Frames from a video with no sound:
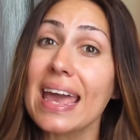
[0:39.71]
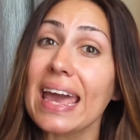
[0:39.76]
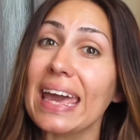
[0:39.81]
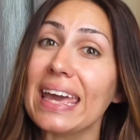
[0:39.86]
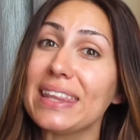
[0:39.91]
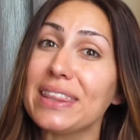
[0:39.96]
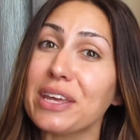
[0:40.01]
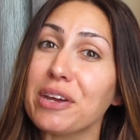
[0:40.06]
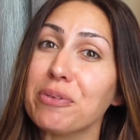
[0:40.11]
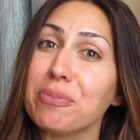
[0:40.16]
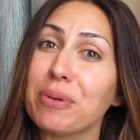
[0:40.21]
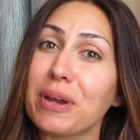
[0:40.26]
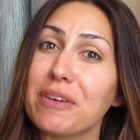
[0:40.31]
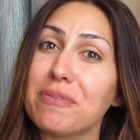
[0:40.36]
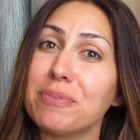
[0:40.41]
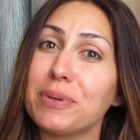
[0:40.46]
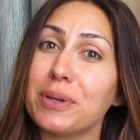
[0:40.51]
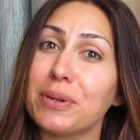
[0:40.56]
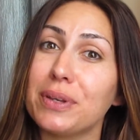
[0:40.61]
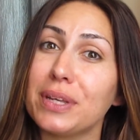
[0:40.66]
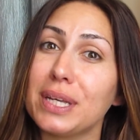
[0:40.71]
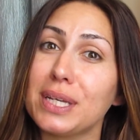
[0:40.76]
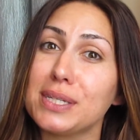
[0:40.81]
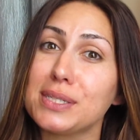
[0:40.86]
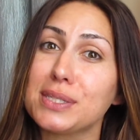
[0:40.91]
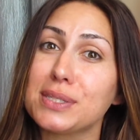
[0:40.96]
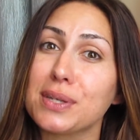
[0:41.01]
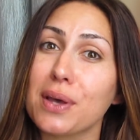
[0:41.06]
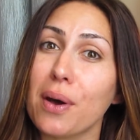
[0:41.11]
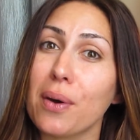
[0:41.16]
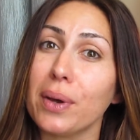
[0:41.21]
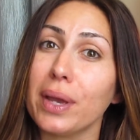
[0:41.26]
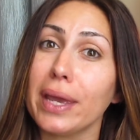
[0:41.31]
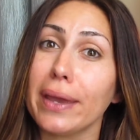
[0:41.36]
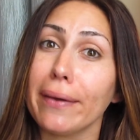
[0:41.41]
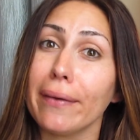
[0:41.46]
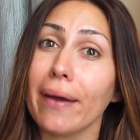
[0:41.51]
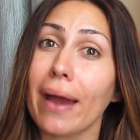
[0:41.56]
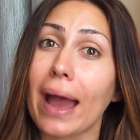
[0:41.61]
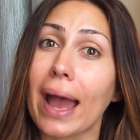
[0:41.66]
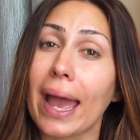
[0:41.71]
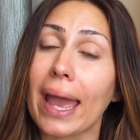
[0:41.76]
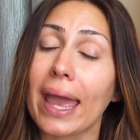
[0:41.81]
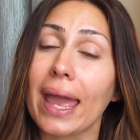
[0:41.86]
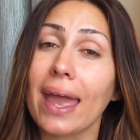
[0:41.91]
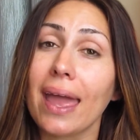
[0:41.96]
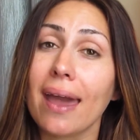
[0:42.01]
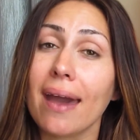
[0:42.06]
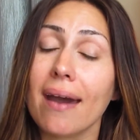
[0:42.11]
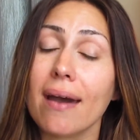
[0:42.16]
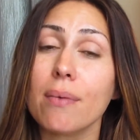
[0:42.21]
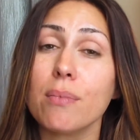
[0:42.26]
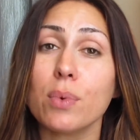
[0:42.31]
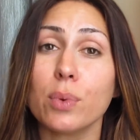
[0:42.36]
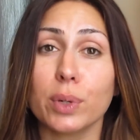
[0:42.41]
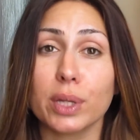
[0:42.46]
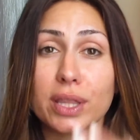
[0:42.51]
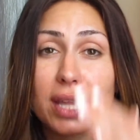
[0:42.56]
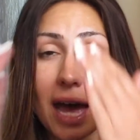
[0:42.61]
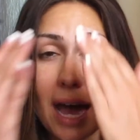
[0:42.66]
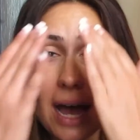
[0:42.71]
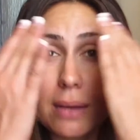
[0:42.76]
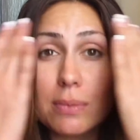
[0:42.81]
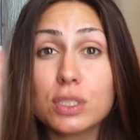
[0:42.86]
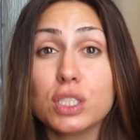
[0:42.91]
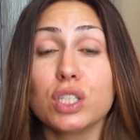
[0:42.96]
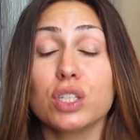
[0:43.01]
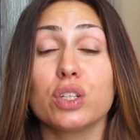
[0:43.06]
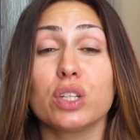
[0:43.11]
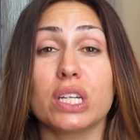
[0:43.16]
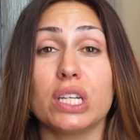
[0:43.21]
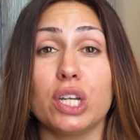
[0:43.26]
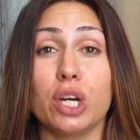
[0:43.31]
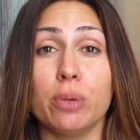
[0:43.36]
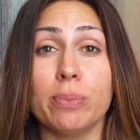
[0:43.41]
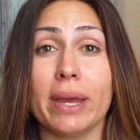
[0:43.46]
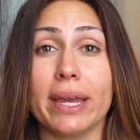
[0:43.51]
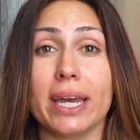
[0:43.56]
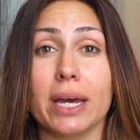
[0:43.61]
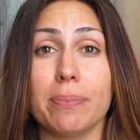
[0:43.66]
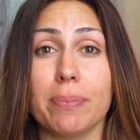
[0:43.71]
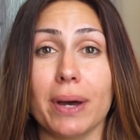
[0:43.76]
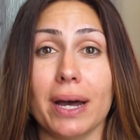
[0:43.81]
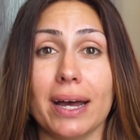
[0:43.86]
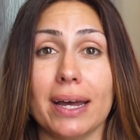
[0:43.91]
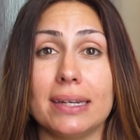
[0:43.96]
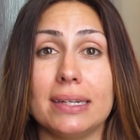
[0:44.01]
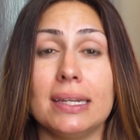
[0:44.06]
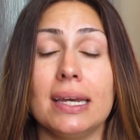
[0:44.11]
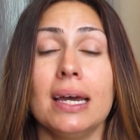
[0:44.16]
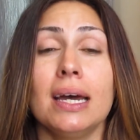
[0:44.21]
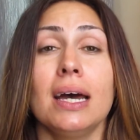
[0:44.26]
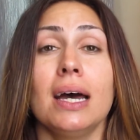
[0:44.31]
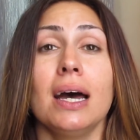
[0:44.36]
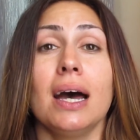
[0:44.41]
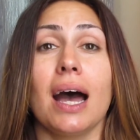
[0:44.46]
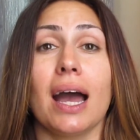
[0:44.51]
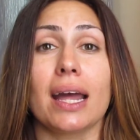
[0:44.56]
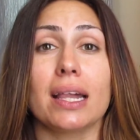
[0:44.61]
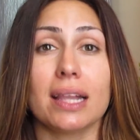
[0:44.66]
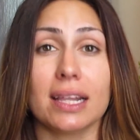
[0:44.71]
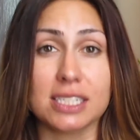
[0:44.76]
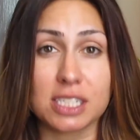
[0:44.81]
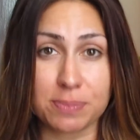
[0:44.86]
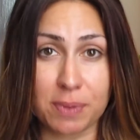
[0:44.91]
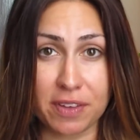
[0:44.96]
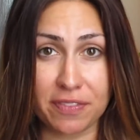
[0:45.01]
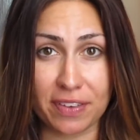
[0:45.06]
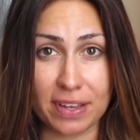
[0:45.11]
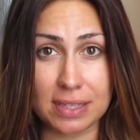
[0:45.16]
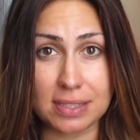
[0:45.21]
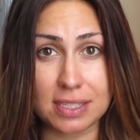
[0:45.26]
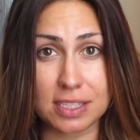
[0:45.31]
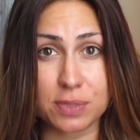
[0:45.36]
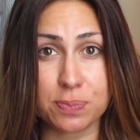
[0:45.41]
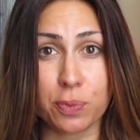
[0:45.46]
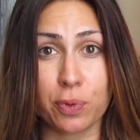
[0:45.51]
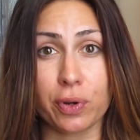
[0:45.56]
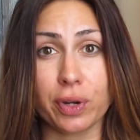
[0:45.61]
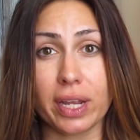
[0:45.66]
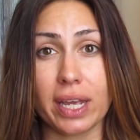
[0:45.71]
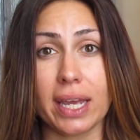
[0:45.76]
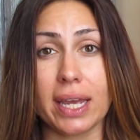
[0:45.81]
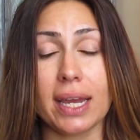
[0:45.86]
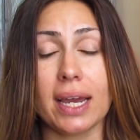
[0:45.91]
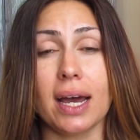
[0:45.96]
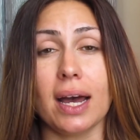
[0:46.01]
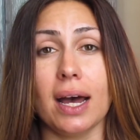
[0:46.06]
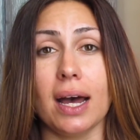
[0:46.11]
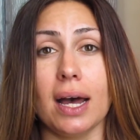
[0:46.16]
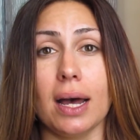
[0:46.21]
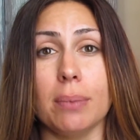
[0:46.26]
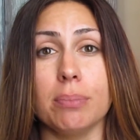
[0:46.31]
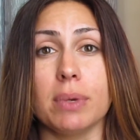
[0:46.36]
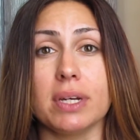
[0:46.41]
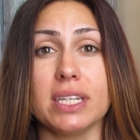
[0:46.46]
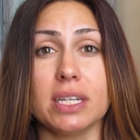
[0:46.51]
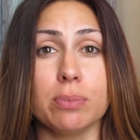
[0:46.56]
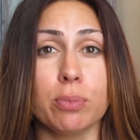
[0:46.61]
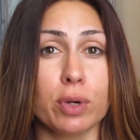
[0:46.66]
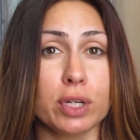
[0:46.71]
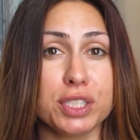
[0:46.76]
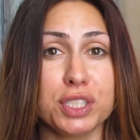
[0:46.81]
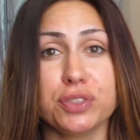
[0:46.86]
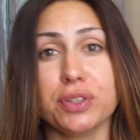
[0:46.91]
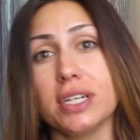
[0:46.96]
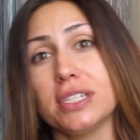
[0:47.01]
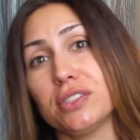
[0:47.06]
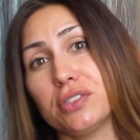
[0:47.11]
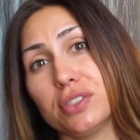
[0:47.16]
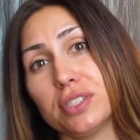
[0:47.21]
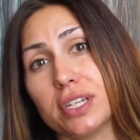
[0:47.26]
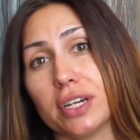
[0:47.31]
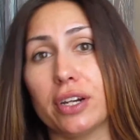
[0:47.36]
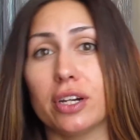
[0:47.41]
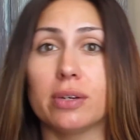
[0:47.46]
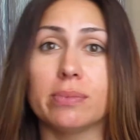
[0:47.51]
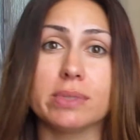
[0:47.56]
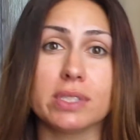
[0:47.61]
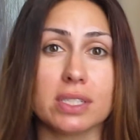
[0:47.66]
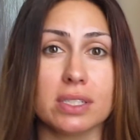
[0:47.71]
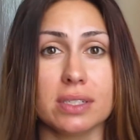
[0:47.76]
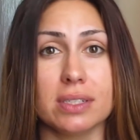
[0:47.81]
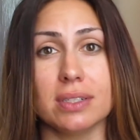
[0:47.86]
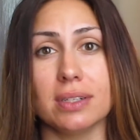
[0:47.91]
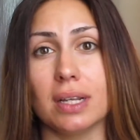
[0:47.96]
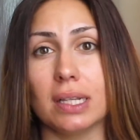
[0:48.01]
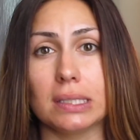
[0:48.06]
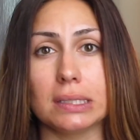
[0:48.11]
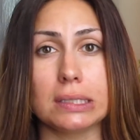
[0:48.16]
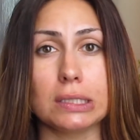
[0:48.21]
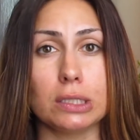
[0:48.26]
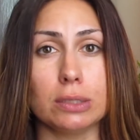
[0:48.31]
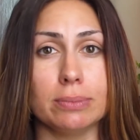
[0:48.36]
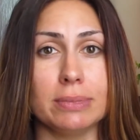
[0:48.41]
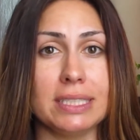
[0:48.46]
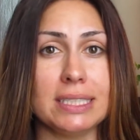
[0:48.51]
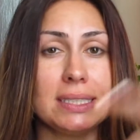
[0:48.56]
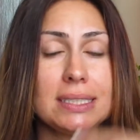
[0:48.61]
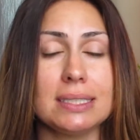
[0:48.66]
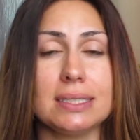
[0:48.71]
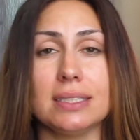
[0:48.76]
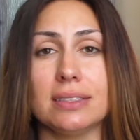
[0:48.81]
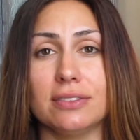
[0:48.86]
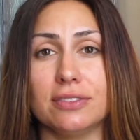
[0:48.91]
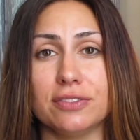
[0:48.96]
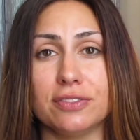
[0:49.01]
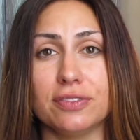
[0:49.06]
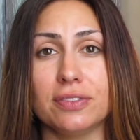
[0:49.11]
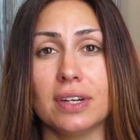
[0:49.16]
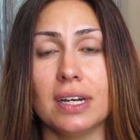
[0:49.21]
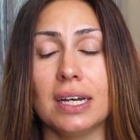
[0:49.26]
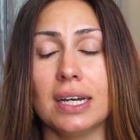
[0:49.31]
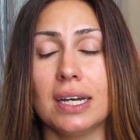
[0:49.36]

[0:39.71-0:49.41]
Hey there, Brave Beauties. So here I am with absolutely no makeup on. I cleansed my face this morning. I did moisturizer serums and a little mist of